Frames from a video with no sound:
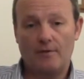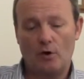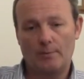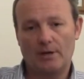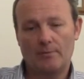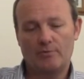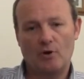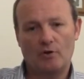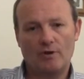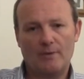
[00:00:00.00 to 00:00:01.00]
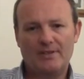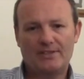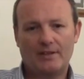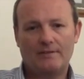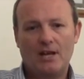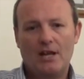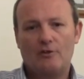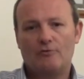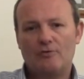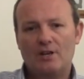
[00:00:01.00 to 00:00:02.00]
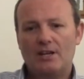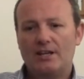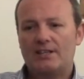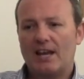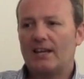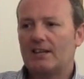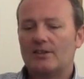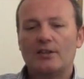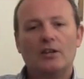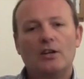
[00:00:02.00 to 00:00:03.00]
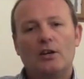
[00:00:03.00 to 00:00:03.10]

Formula program is I've really taken the